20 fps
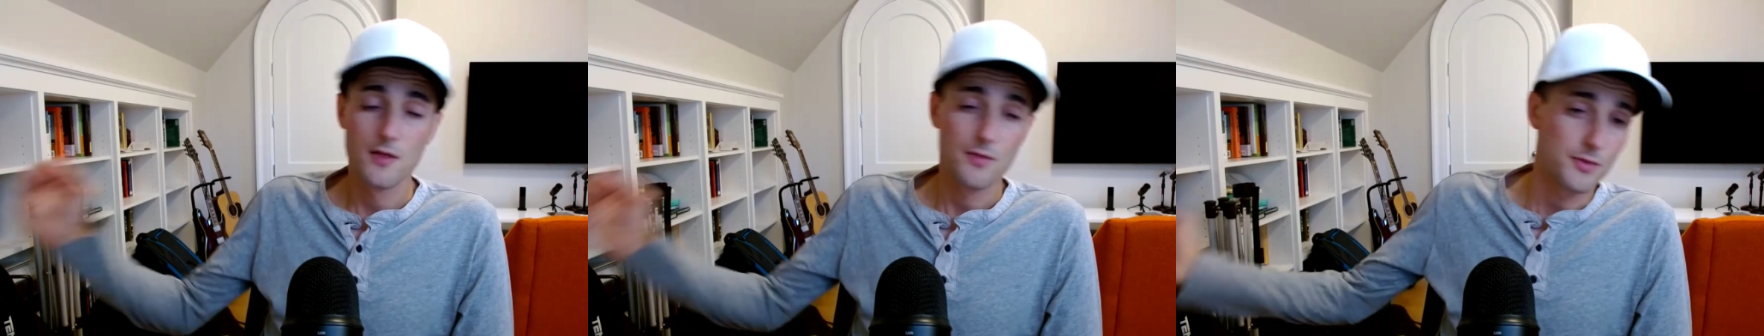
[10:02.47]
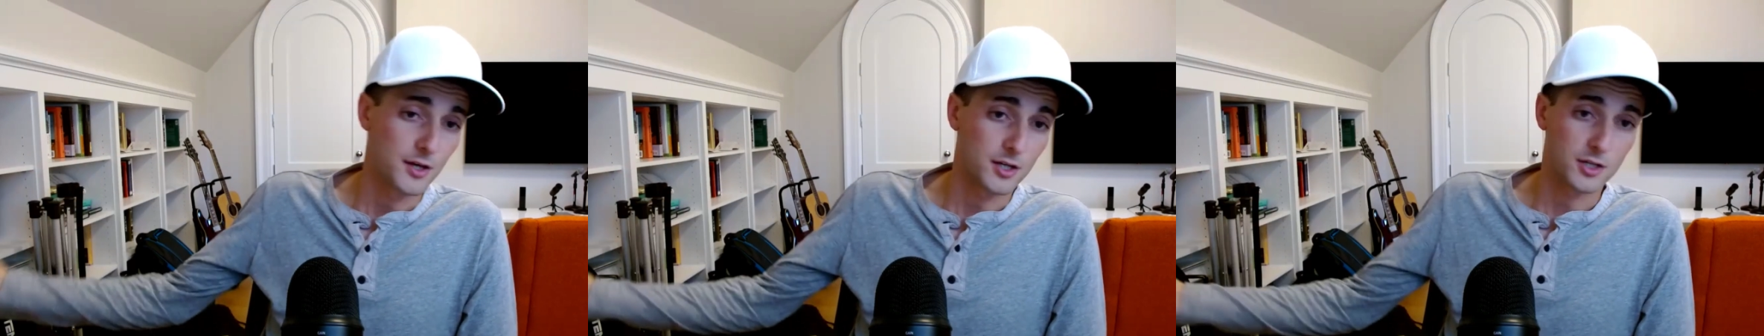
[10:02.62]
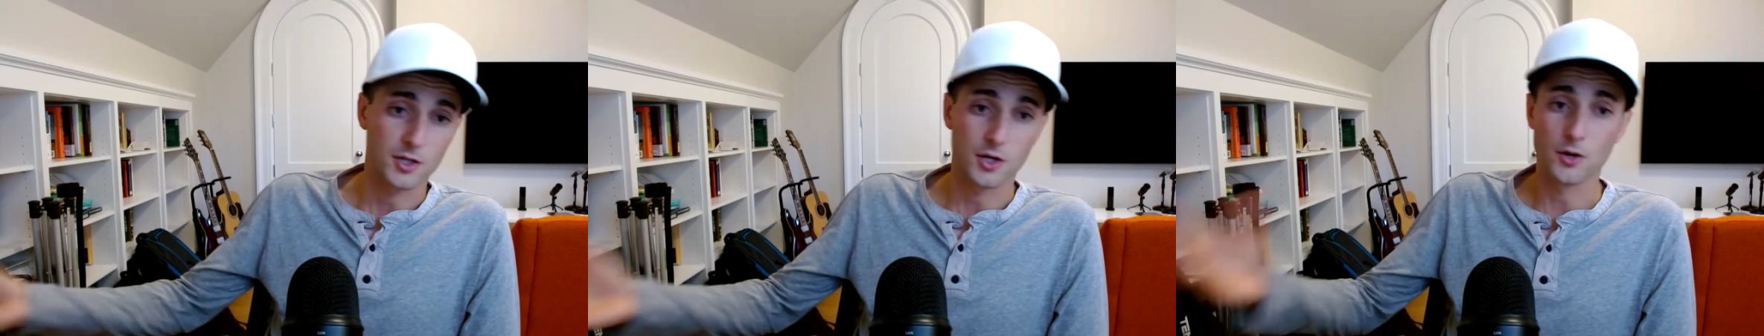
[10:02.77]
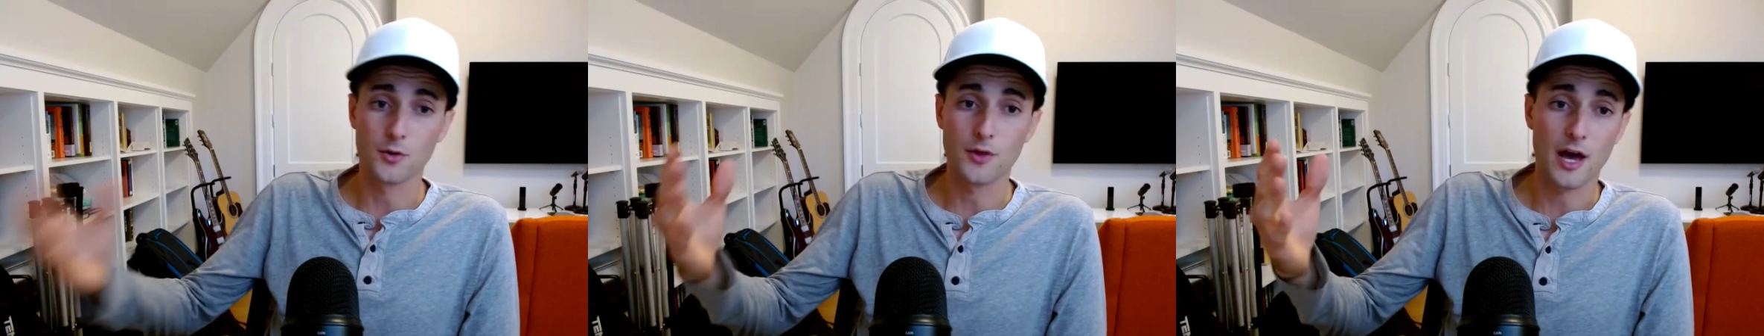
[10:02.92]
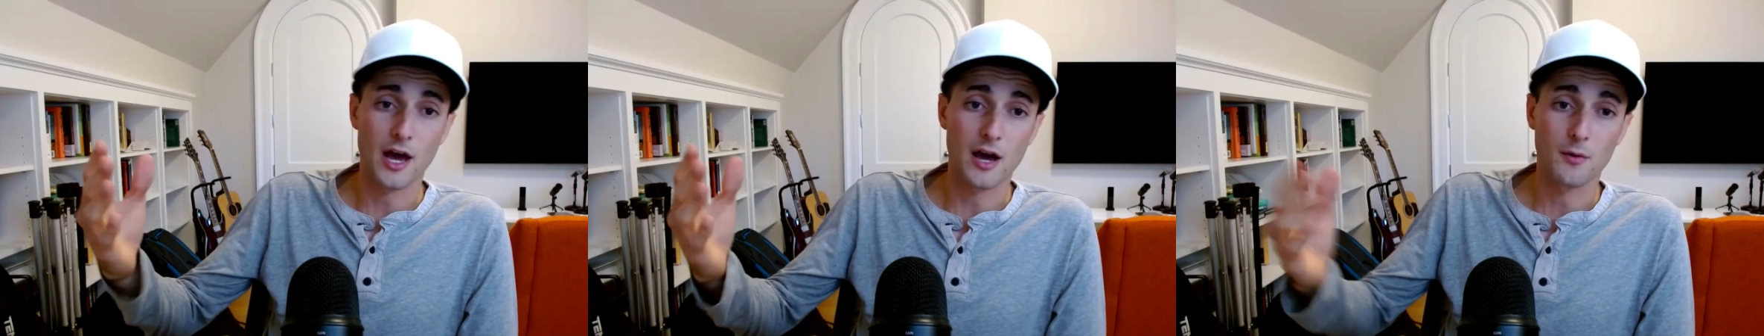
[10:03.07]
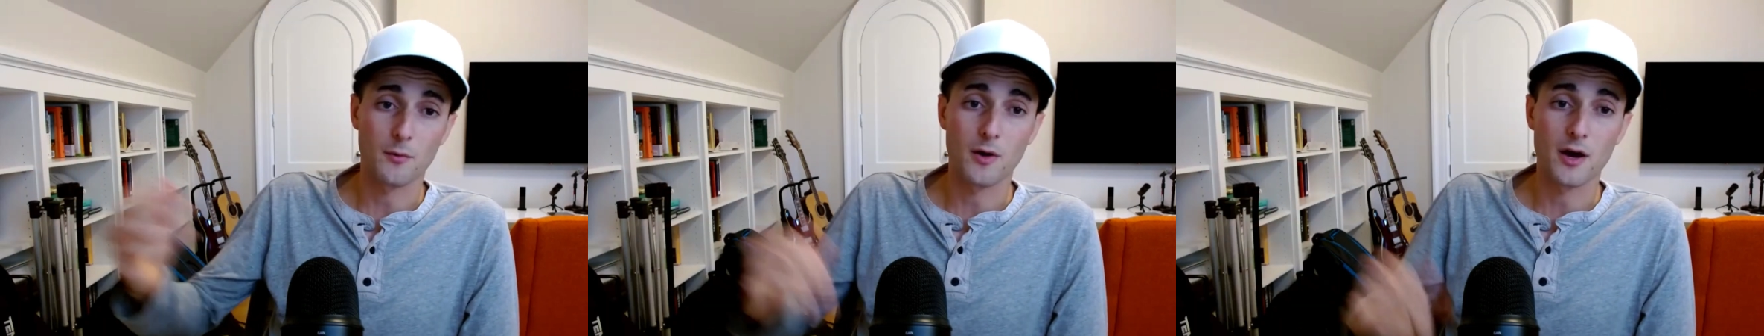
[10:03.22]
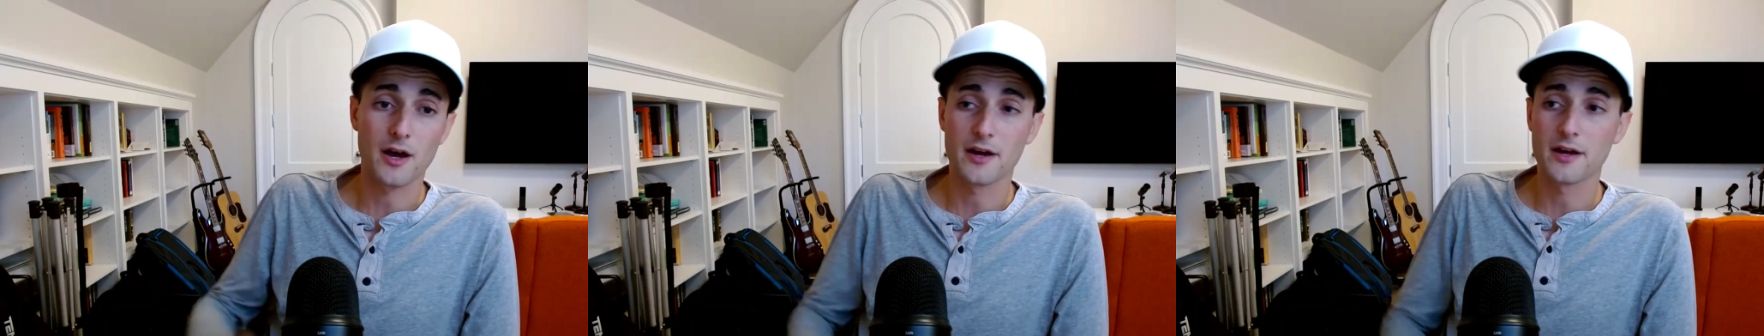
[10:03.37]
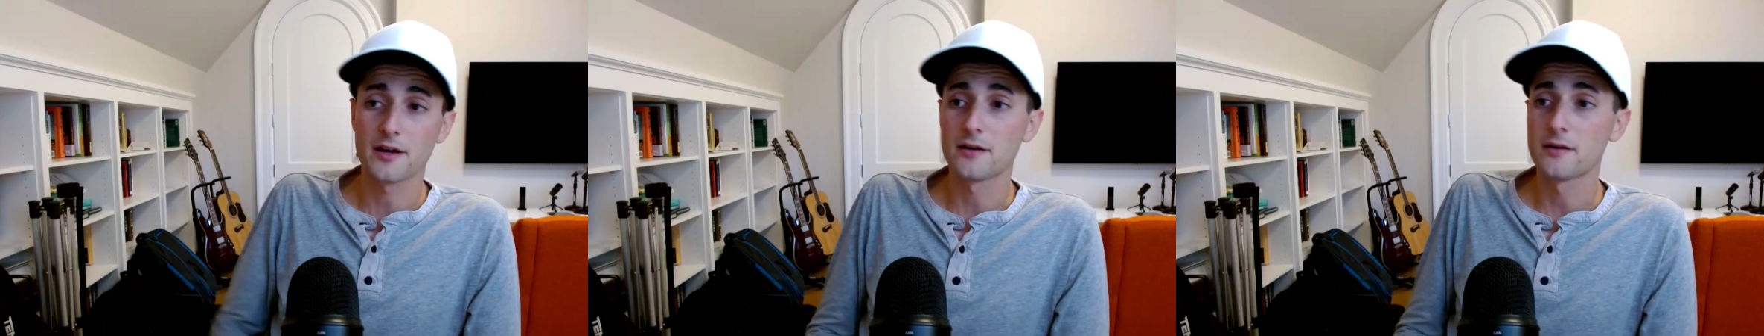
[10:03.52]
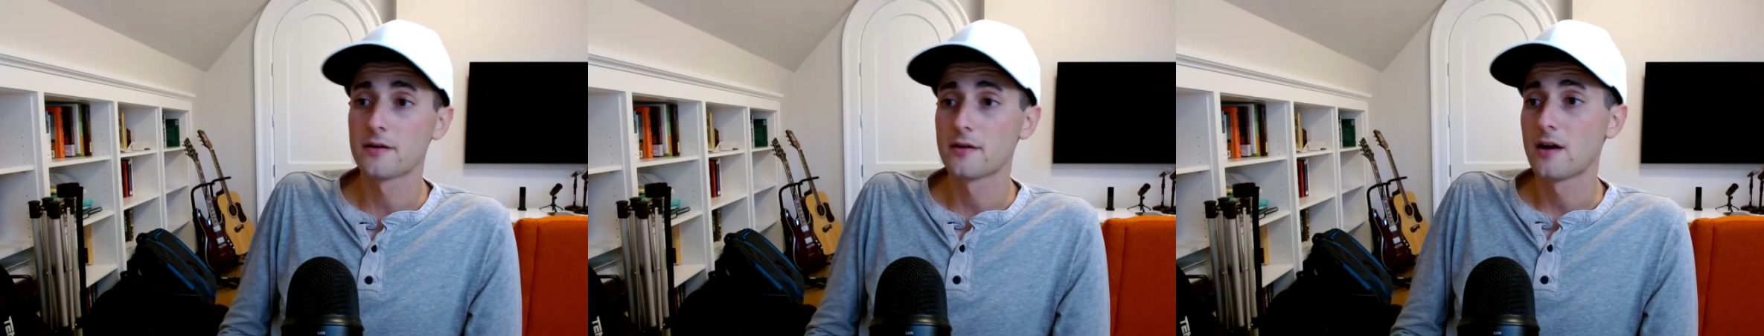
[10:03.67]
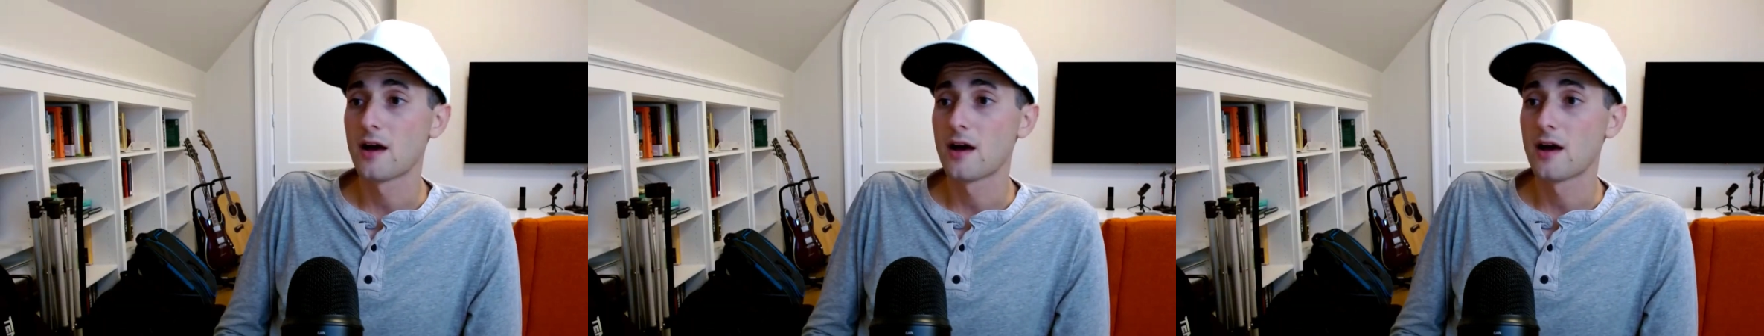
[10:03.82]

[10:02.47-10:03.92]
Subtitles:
then go that way.